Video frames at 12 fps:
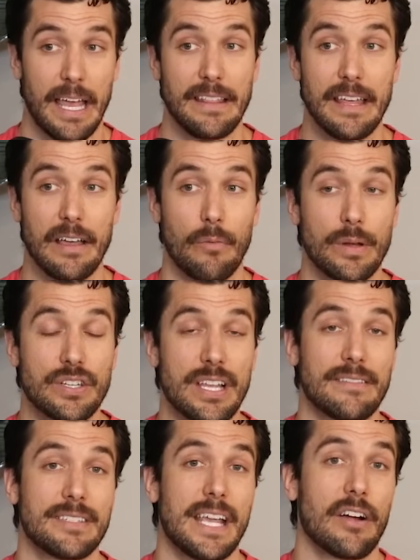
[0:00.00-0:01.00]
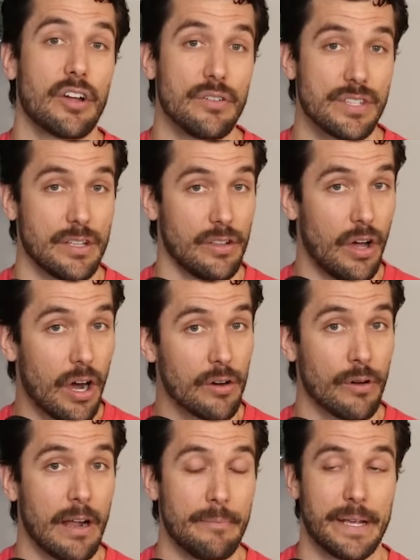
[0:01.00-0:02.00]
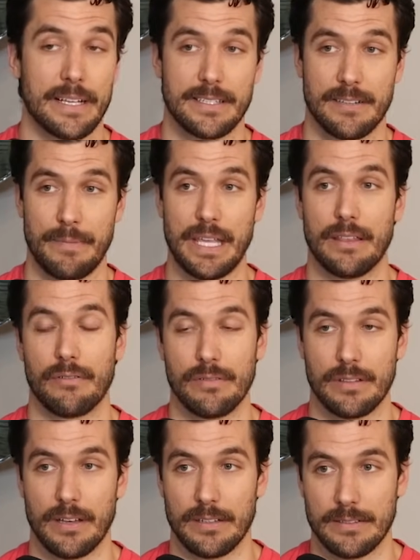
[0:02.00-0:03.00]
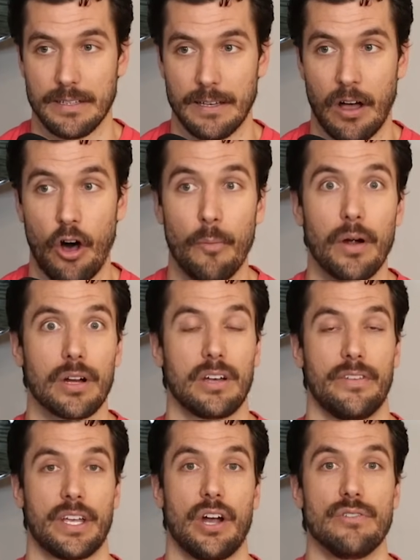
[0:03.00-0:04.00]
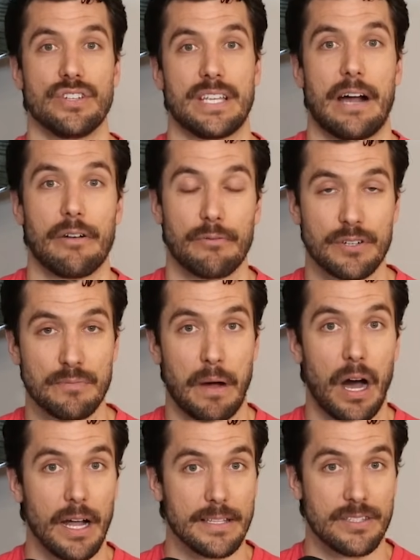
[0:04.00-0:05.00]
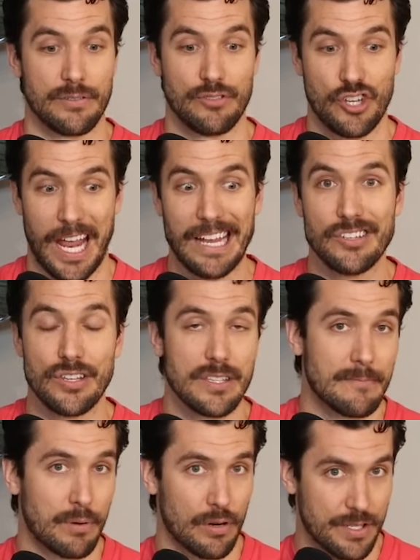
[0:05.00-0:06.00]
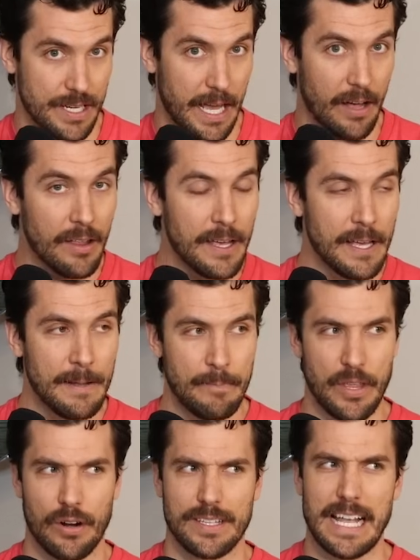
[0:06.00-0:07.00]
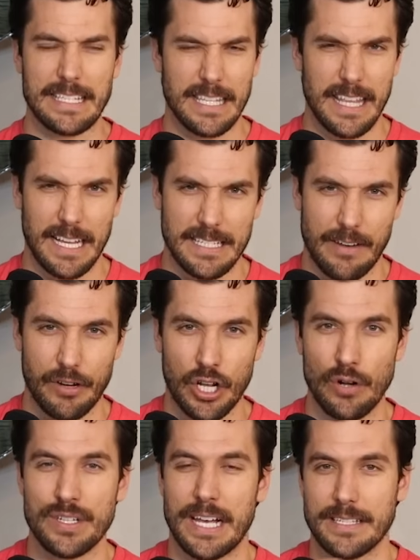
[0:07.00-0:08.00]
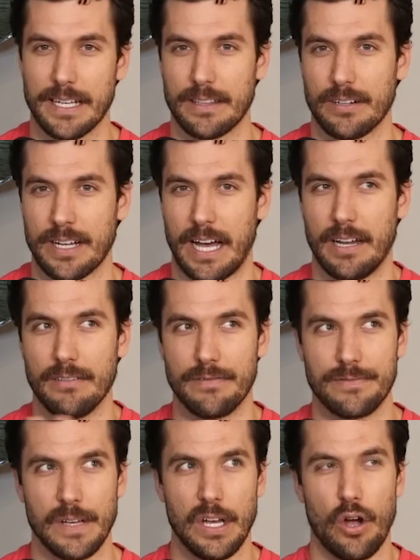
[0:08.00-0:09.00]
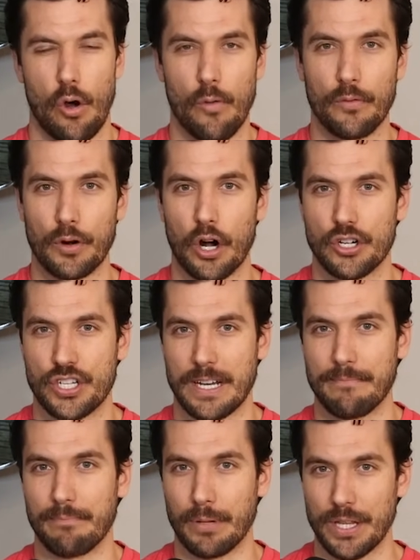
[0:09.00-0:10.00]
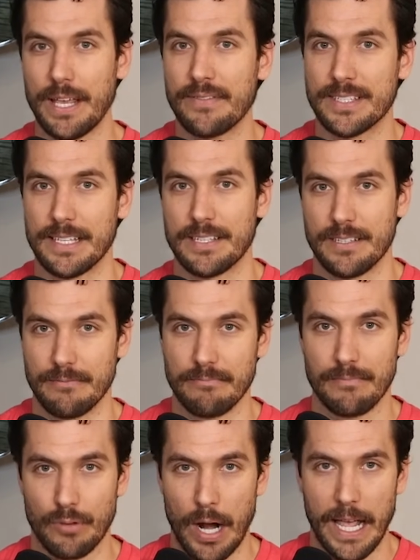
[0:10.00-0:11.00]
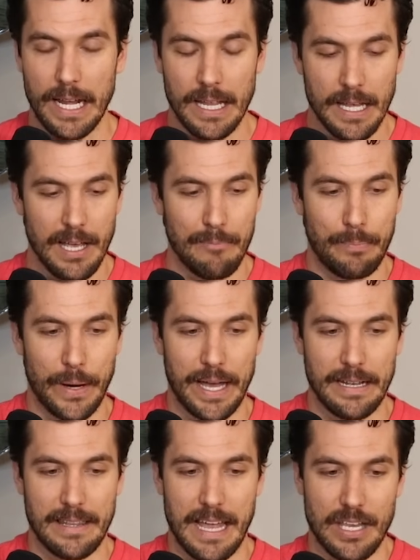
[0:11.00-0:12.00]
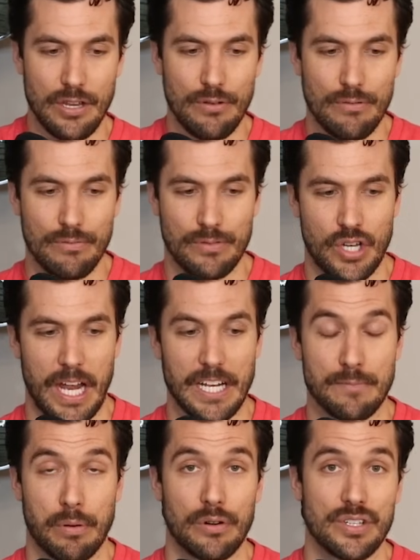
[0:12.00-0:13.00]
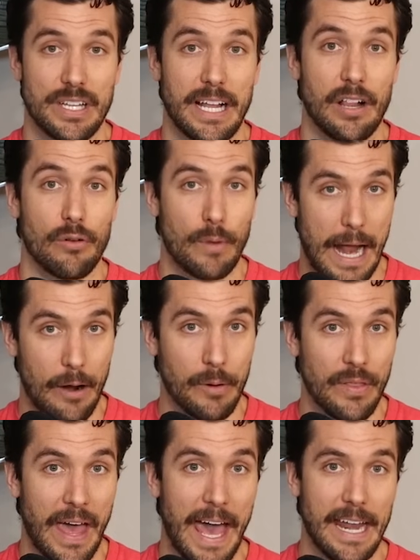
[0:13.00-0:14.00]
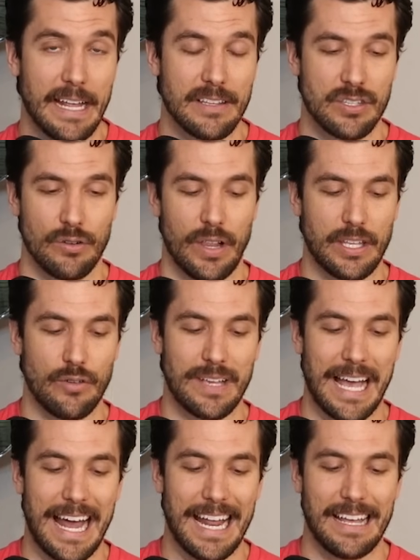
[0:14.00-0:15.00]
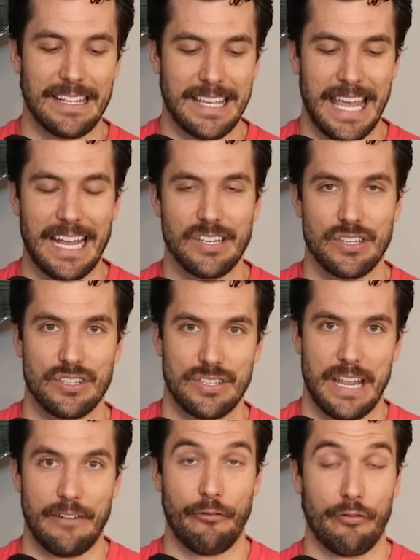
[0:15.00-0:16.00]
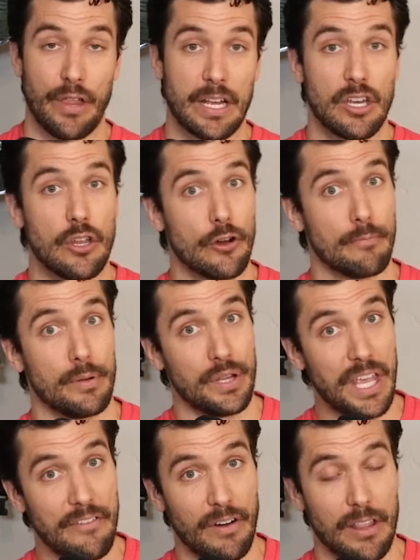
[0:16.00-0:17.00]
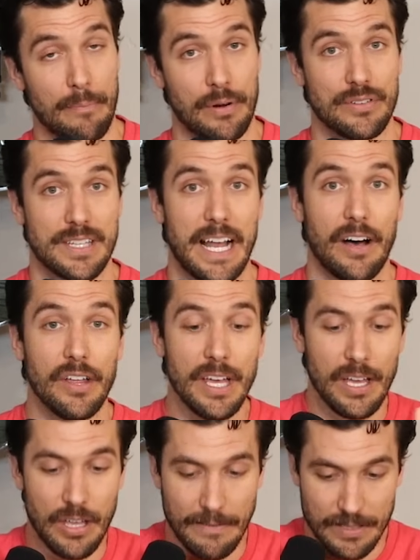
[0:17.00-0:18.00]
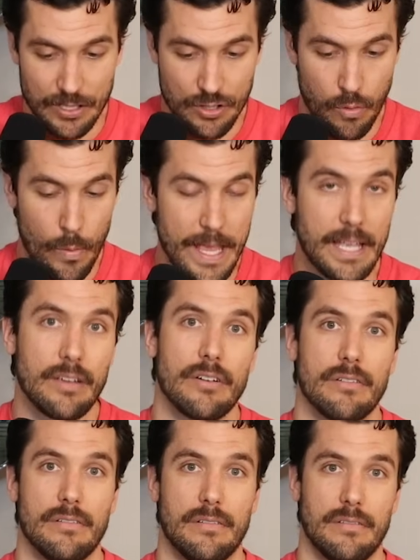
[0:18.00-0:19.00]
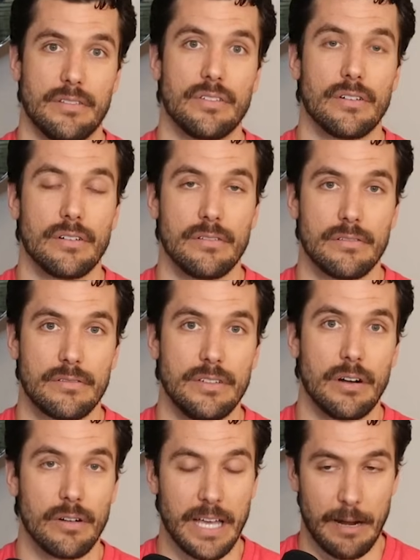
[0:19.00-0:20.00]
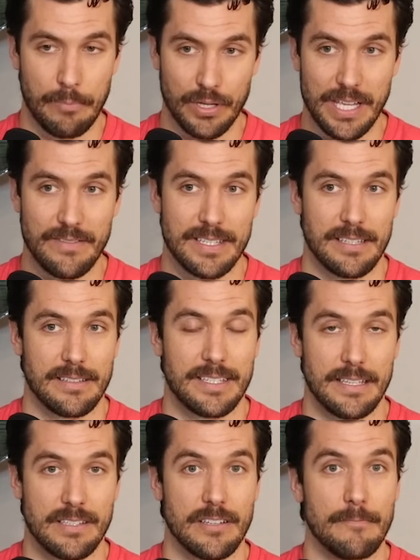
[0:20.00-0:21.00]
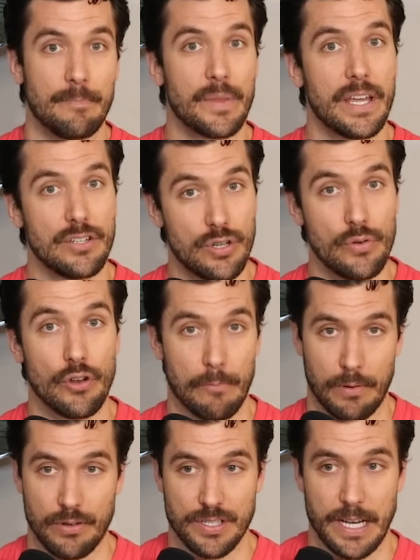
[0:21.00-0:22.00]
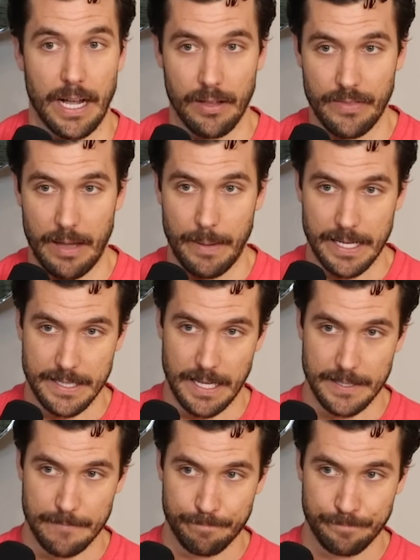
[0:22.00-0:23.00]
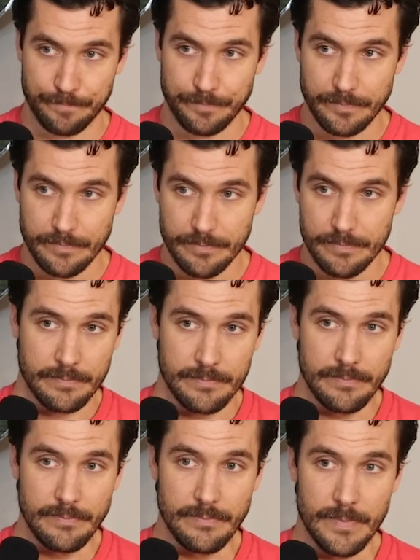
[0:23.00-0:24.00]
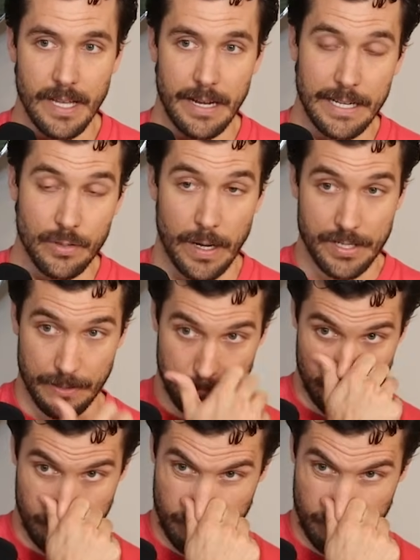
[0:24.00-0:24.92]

we just have to see how it goes in the long run, because to me, the hallmark of a coach is how he responds to changes in personnel. You know, because that's the thing, is every coach has like their kind of overarching belief system, right? But then you change personnel around that, and so like you kind of can't just inflict your belief on the personnel. You have to tweak your kind of beliefs and system to your personnel, if that makes sense. Next question.